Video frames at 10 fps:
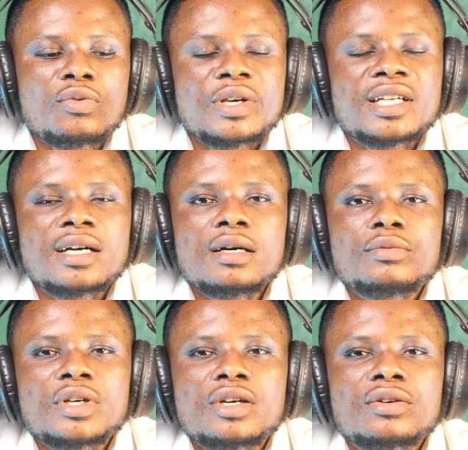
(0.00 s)
whether
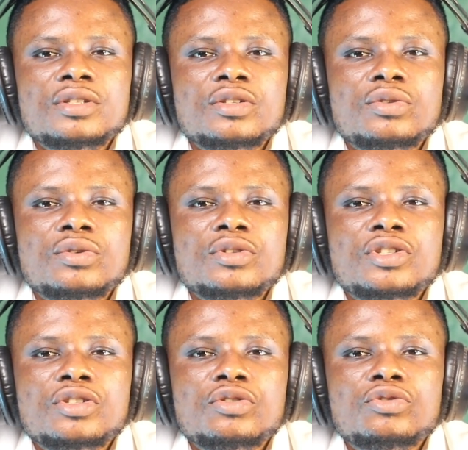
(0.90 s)
we got the whole
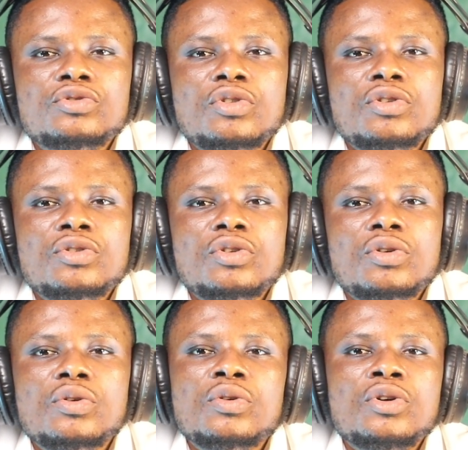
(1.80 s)
thing wrong
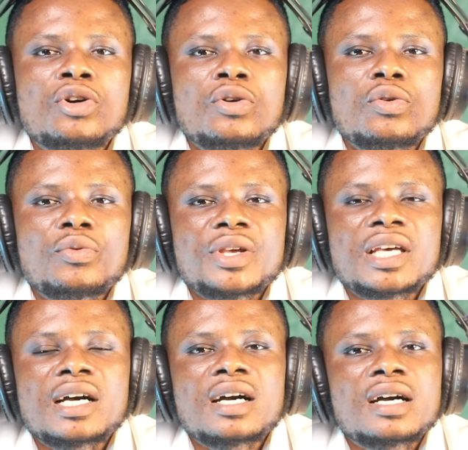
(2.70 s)
or
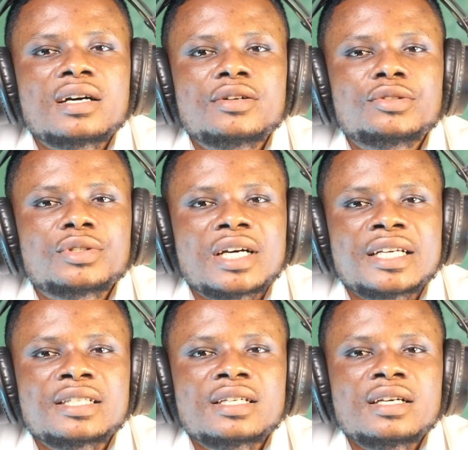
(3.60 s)
we are
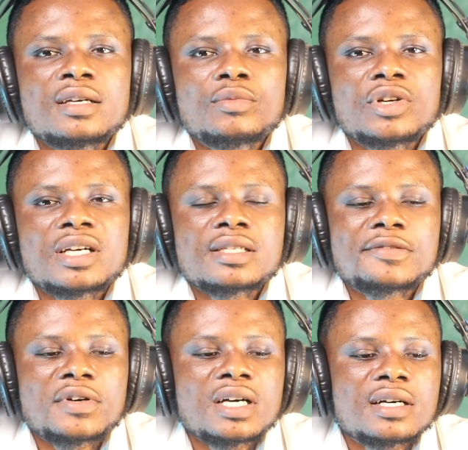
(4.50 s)
right. But
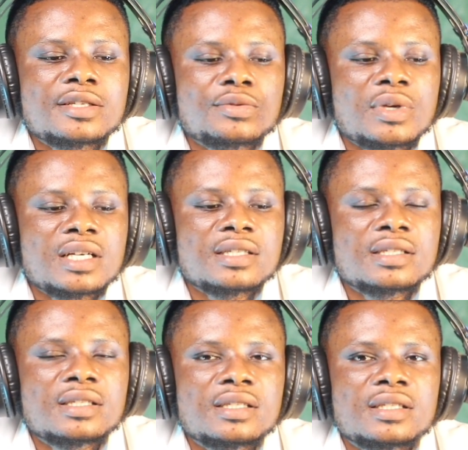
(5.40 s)
as far as we are
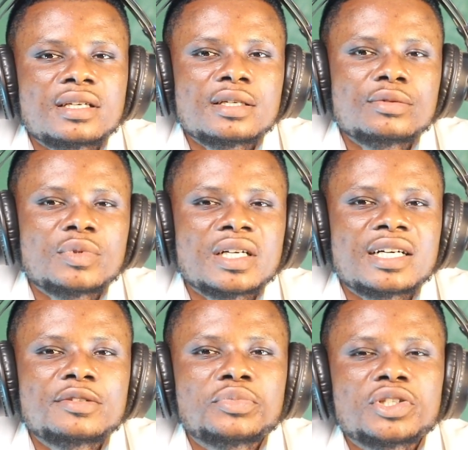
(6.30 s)
still here, we
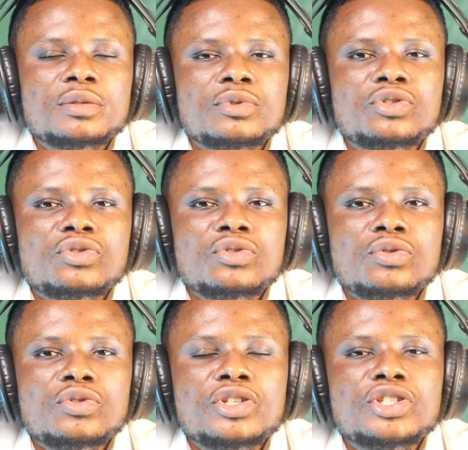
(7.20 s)
can't be able to
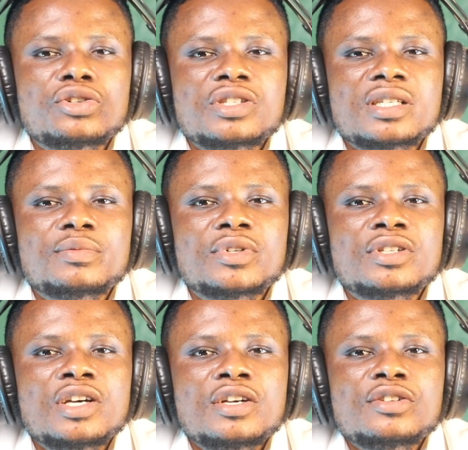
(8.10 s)
know. It's just
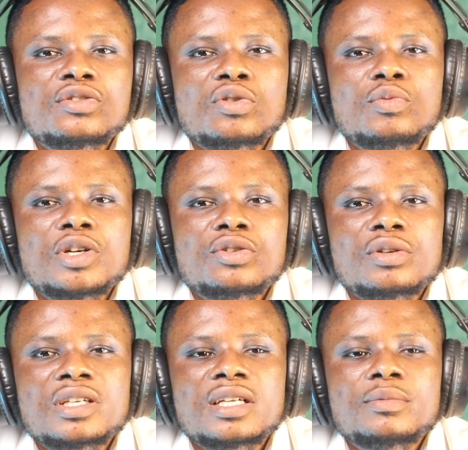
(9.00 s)
about someone
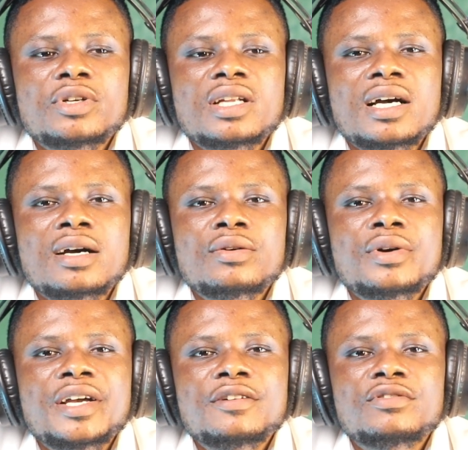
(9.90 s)
talking about how
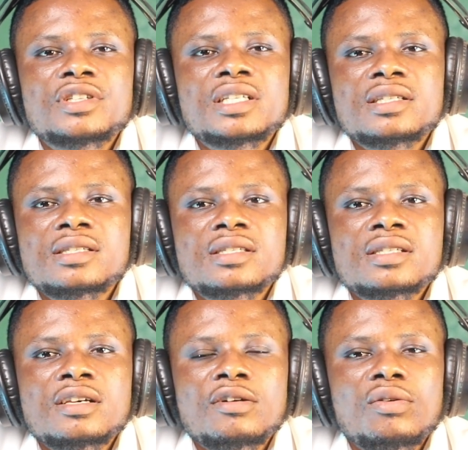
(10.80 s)
heaven is
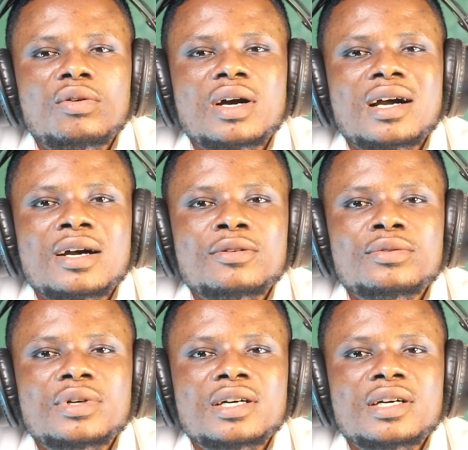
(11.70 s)
or how